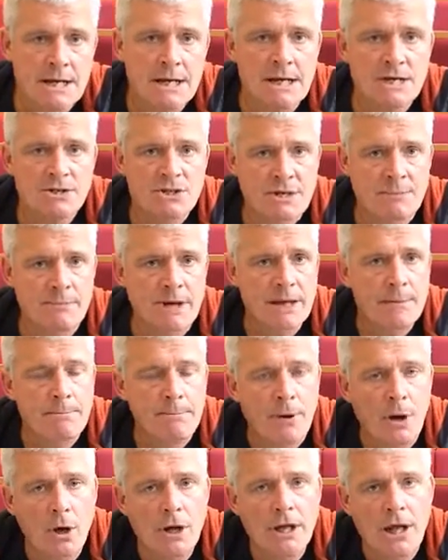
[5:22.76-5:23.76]
Similarly,
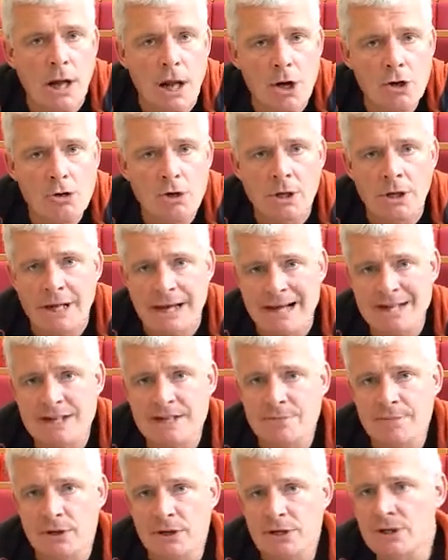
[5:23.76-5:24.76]
polyclonal
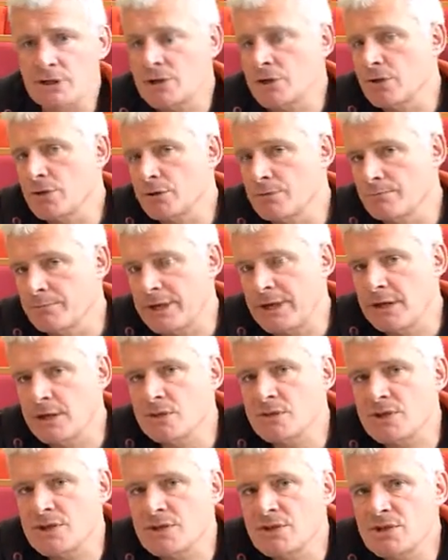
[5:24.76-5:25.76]
antibodies could be
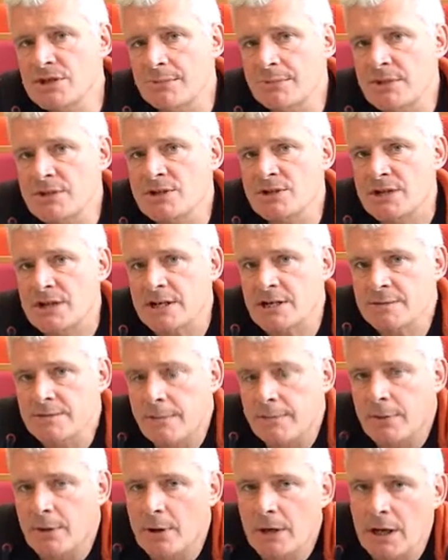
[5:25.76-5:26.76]
used in similar studies, but
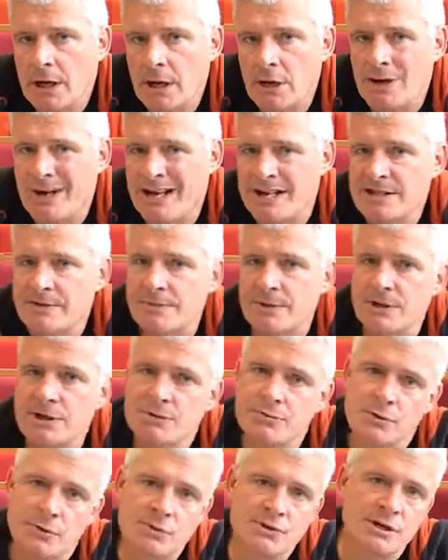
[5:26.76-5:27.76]
polyclonal antibodies
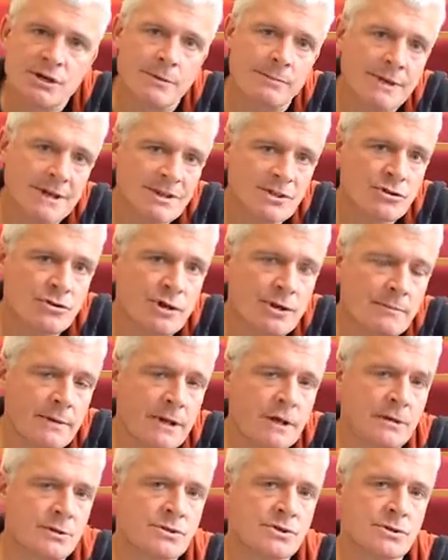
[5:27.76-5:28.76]
would also be extremely
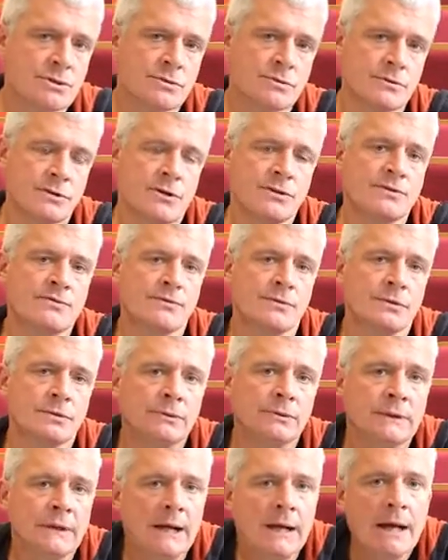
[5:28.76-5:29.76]
useful
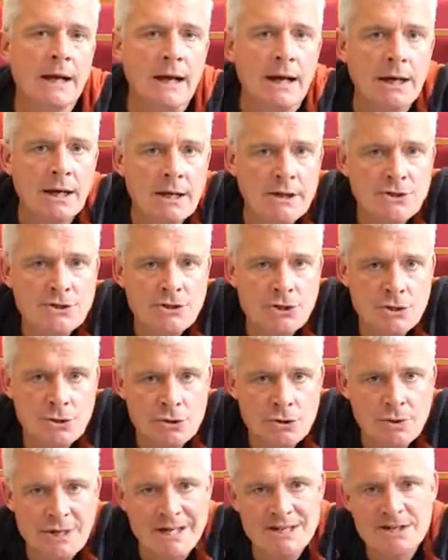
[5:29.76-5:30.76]

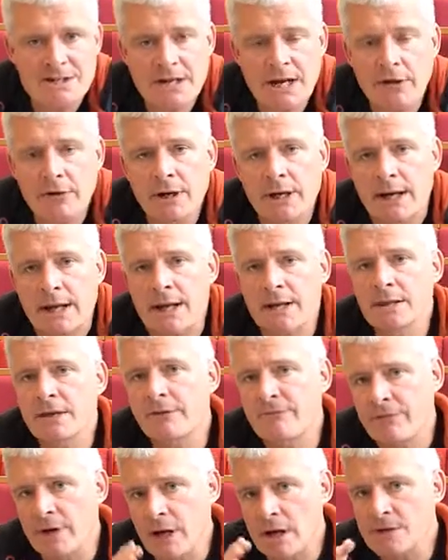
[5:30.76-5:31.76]
to interrogate the
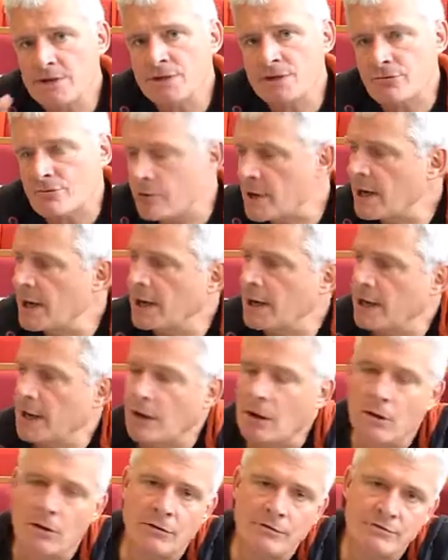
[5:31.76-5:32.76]
vast array
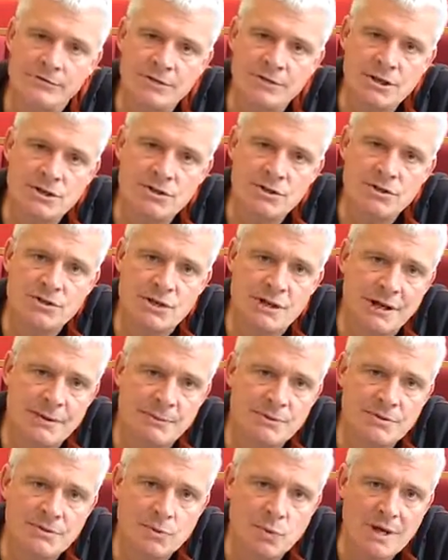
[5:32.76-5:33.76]
of tissue
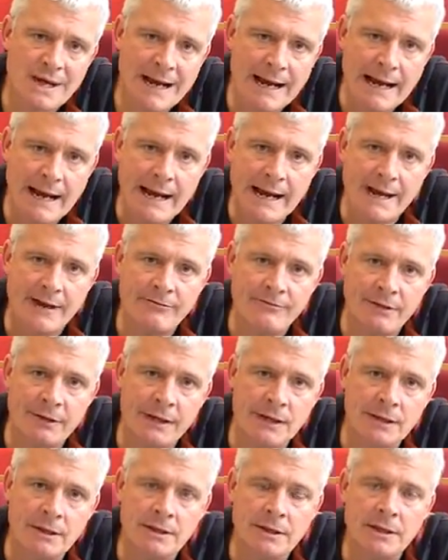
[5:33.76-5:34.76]
samples we have
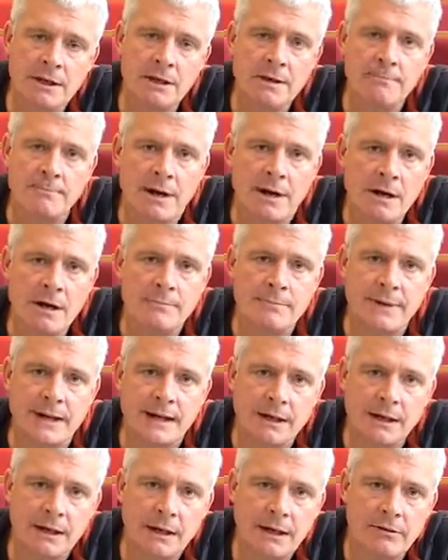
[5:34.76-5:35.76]
in the biobank
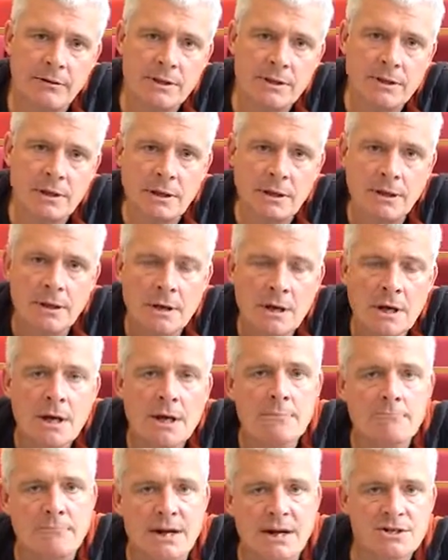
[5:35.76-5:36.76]
here in the
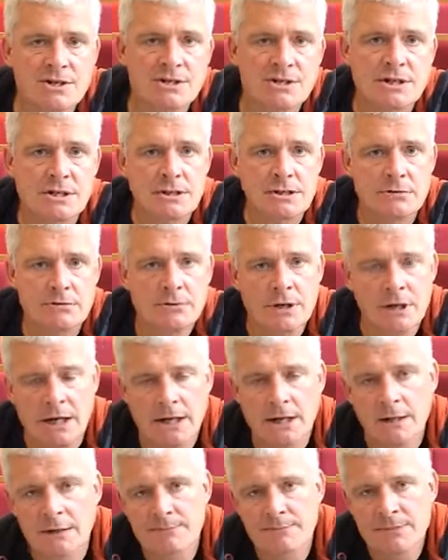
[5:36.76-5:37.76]

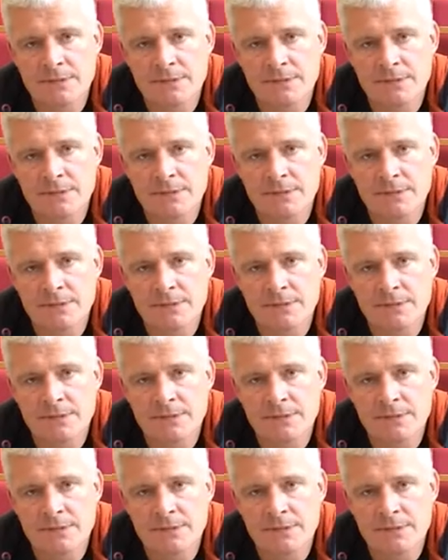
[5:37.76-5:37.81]
Manchester